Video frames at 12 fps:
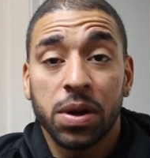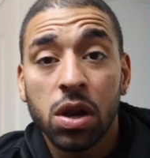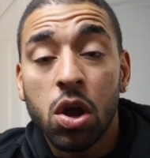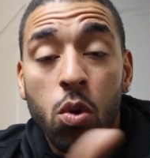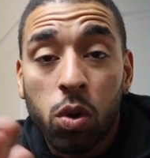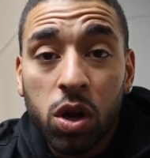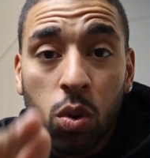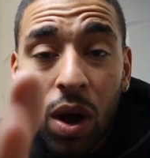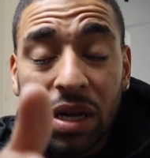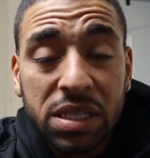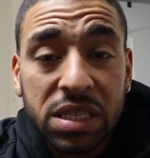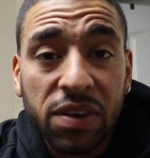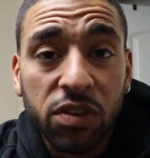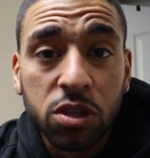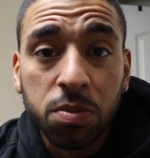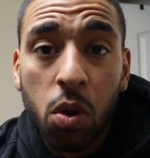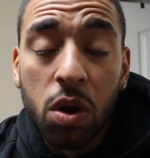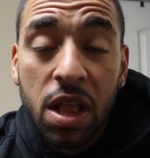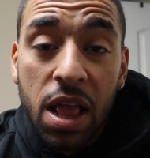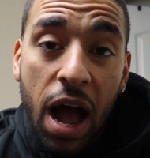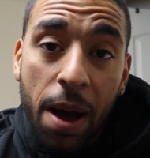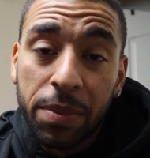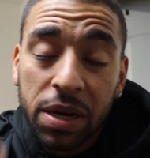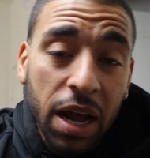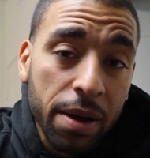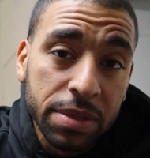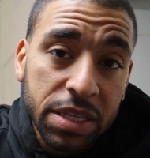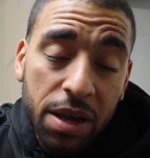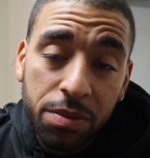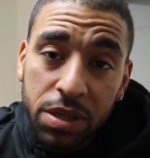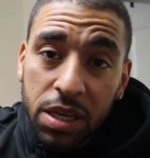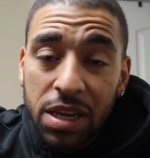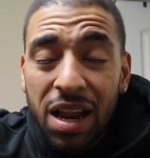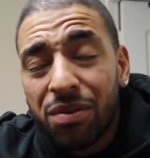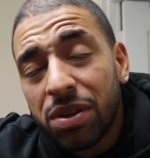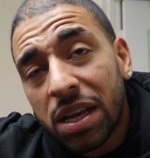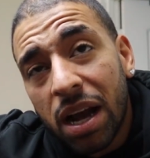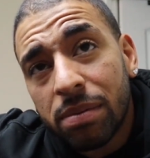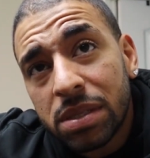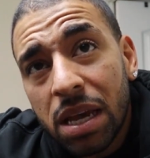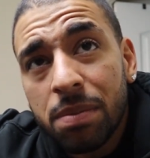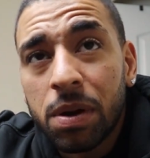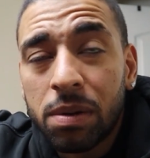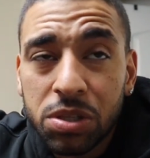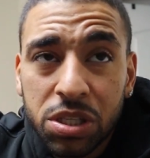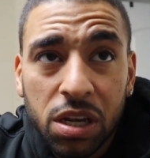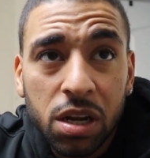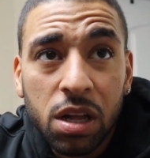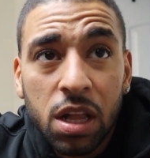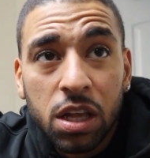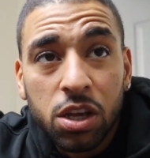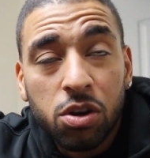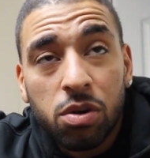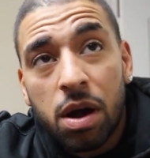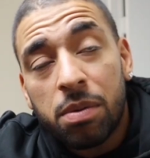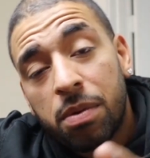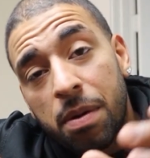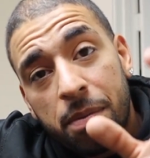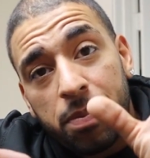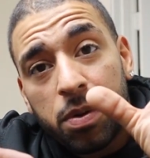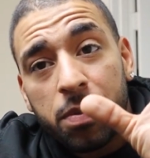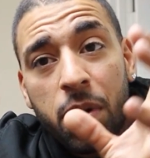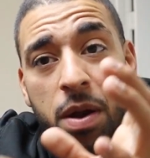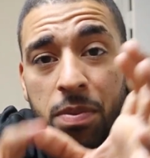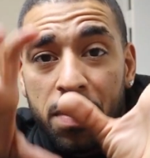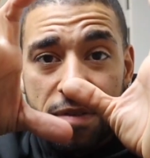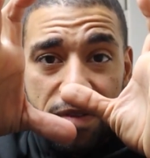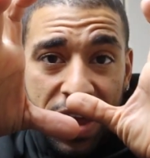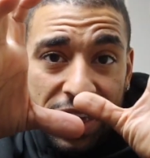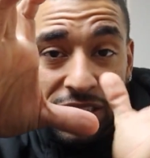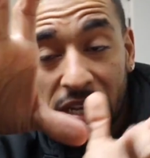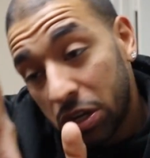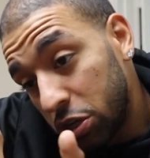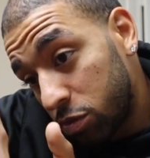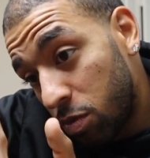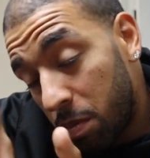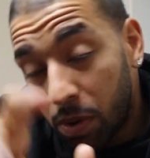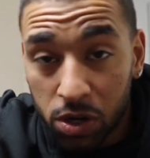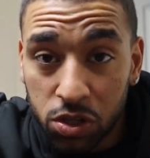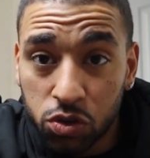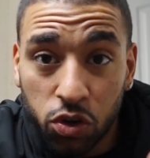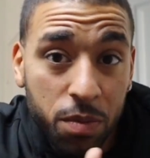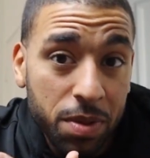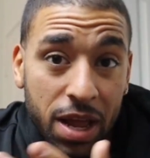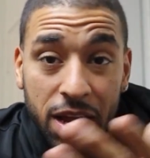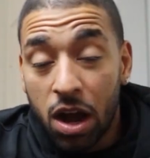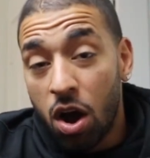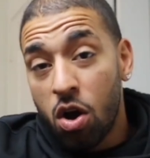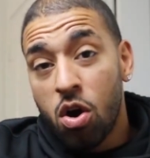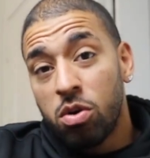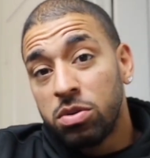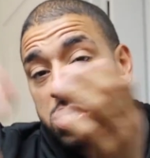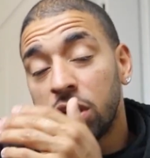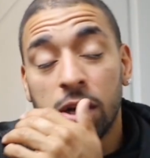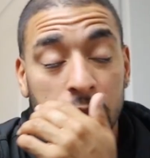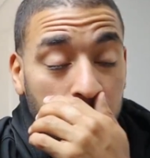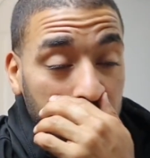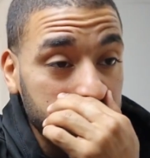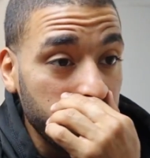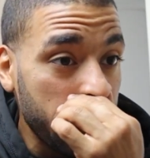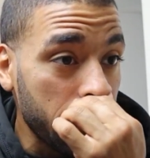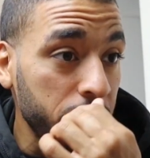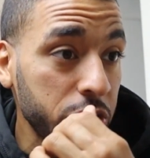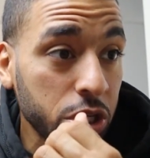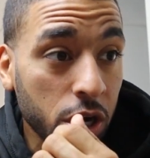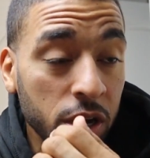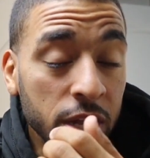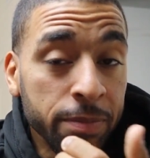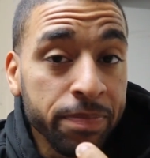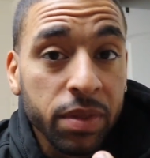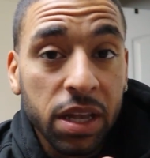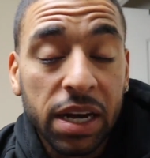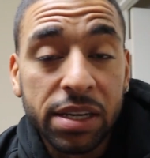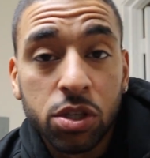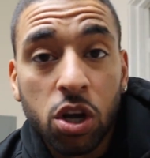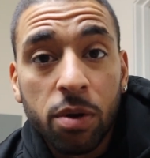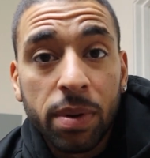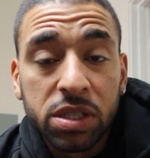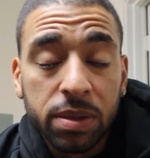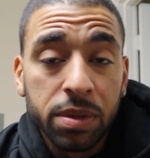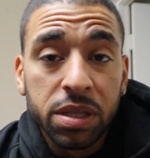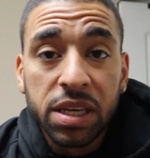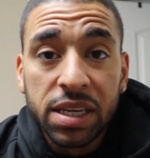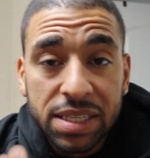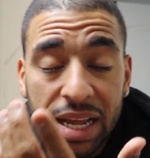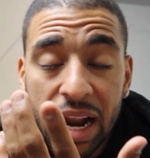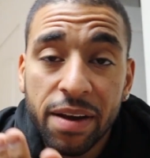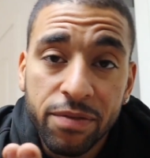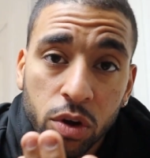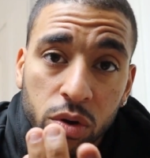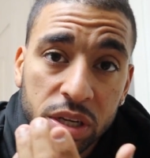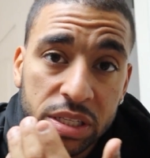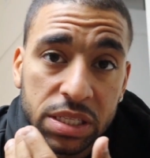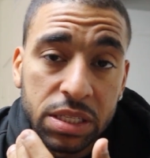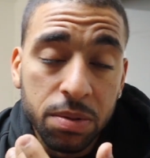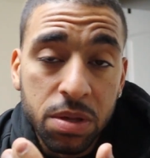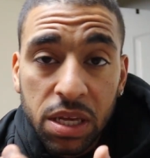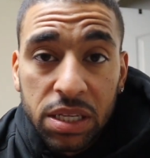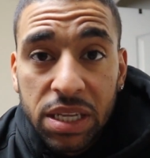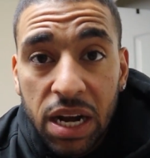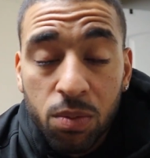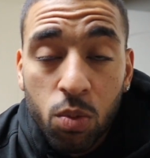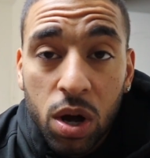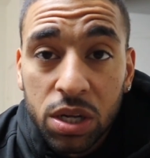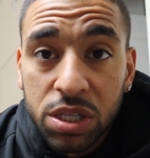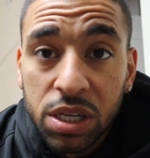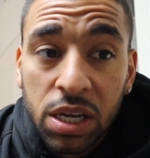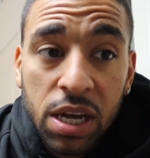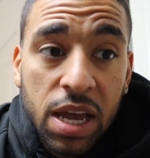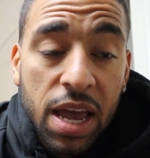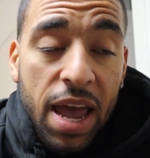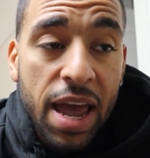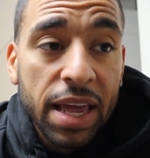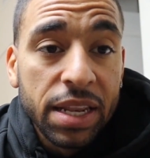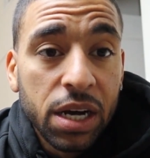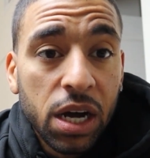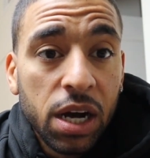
it. But we're going to watch this Seven to Smoke. I'm going to commentate with it. Not really commentate, but I'm just going to, you know, I'm going to put a pipe in my face, like on a small part of the screen, be like, oh, with y'all, and watch the battle with y'all, and kind of talk about some of the things that I've noticed and some of the things that I'm watching. And